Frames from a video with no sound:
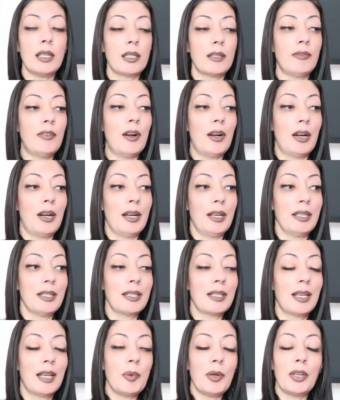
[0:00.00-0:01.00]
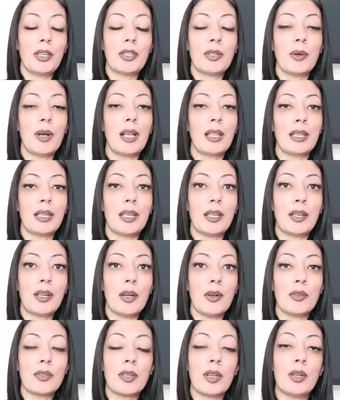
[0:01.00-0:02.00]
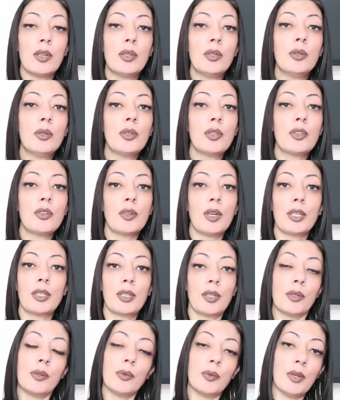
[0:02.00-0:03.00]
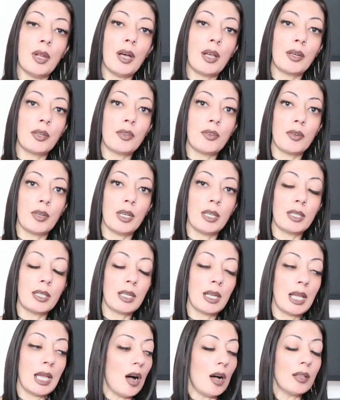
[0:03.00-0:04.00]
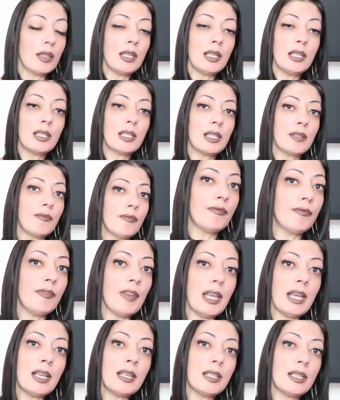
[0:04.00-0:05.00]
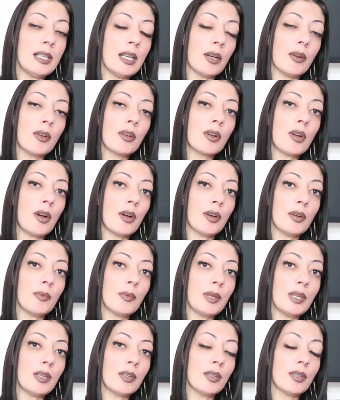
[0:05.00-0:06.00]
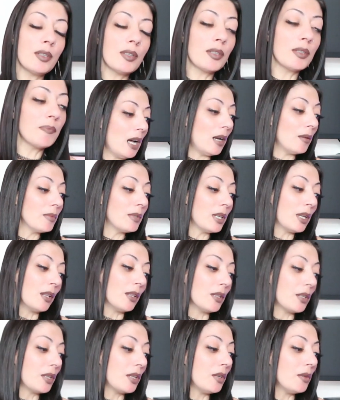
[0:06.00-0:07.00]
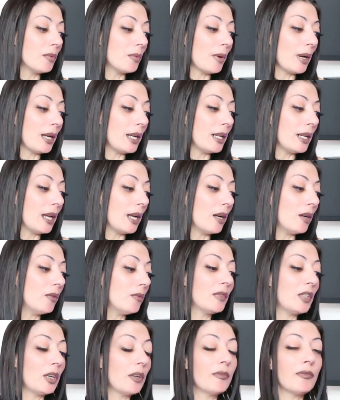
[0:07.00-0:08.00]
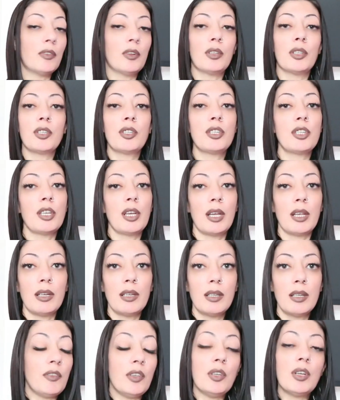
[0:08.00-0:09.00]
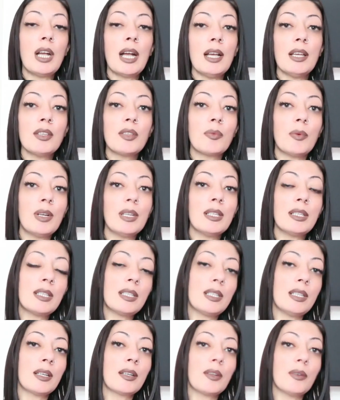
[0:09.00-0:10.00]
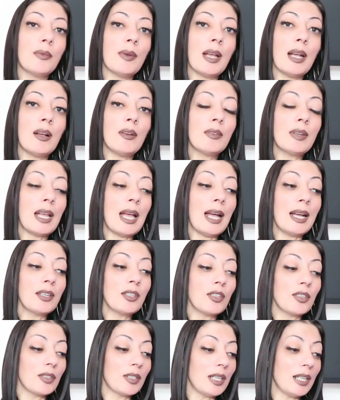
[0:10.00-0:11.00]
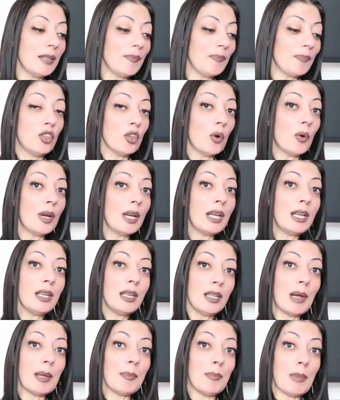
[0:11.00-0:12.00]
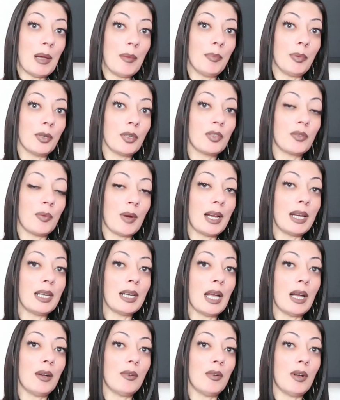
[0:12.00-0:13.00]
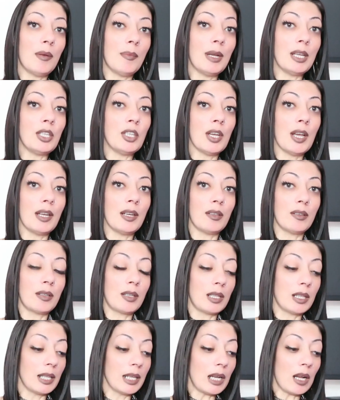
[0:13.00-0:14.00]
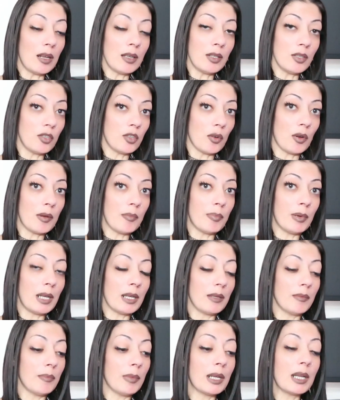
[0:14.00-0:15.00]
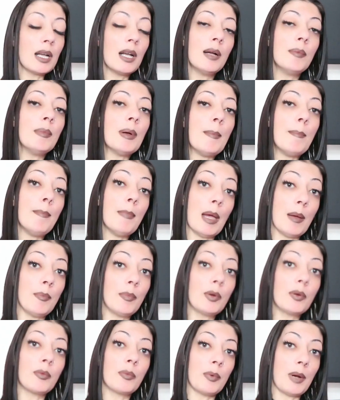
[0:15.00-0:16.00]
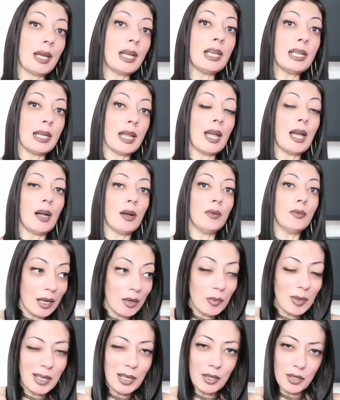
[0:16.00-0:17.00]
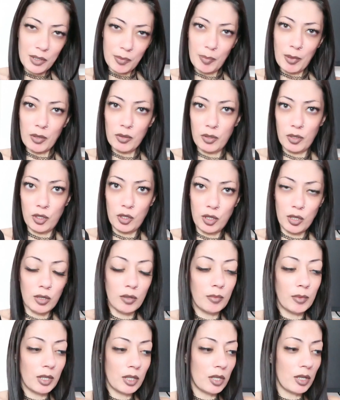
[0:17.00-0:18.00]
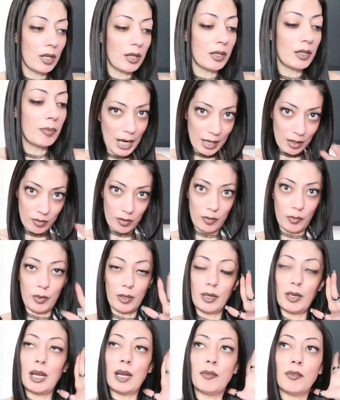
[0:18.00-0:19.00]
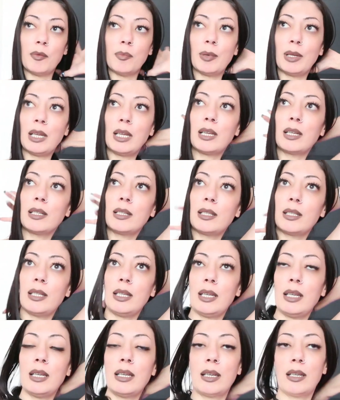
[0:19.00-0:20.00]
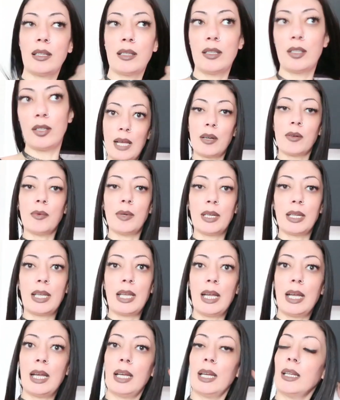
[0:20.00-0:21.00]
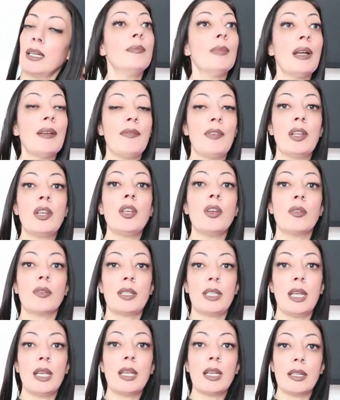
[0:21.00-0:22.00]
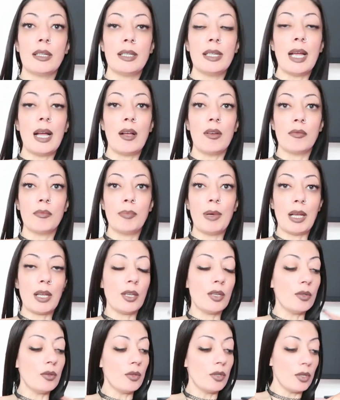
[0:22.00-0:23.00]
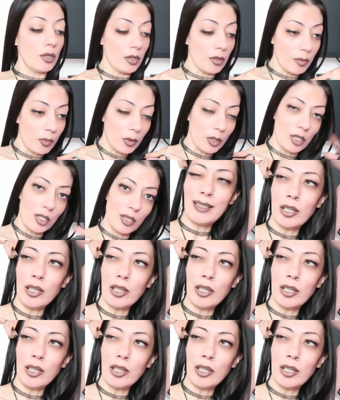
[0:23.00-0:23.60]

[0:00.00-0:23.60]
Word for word: as far as spiritual spirituality goes on who to trust and who not to trust. All these fake tarot card readers, I'm telling you right now, they're full of shit. If you guys want to stick around, actually join my members right now on my channel. Click on the join button, become a member right now. I don't want to expose too much on the channel where everybody could see because I don't want to get my video taken down by YouTube, which